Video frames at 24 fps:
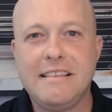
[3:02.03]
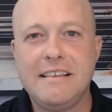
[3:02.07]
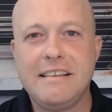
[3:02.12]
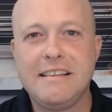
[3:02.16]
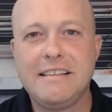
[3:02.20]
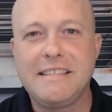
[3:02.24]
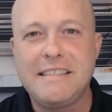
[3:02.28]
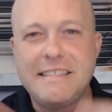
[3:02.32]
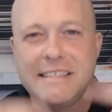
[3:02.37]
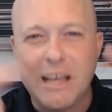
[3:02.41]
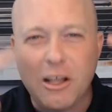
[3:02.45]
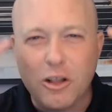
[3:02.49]

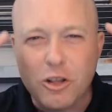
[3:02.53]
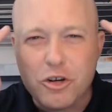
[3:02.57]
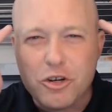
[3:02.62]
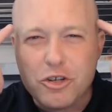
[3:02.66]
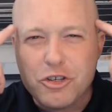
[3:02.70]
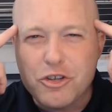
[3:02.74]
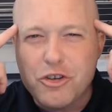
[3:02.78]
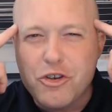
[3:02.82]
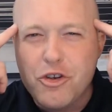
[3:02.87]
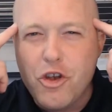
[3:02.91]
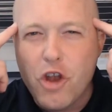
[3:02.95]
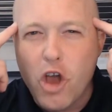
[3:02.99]

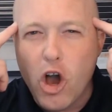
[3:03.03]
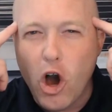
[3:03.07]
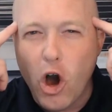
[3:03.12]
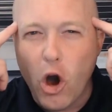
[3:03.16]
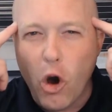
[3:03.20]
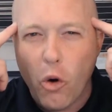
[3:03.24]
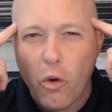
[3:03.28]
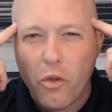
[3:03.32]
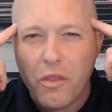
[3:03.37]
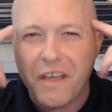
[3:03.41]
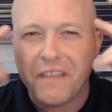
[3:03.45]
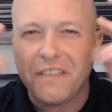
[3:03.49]
Sellers
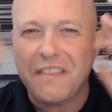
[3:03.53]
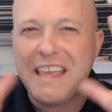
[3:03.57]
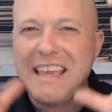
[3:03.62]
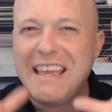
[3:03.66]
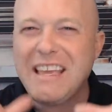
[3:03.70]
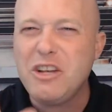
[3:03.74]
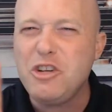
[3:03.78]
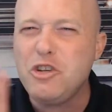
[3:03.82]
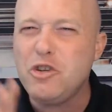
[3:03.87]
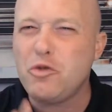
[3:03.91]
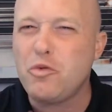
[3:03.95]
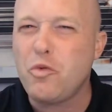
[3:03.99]
know that they
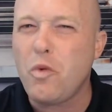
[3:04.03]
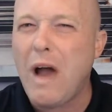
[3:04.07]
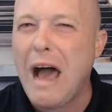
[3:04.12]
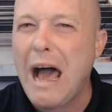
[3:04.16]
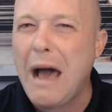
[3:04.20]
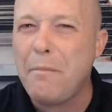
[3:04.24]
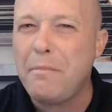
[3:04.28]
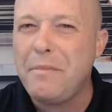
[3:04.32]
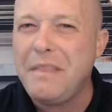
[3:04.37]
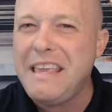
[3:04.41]
can drop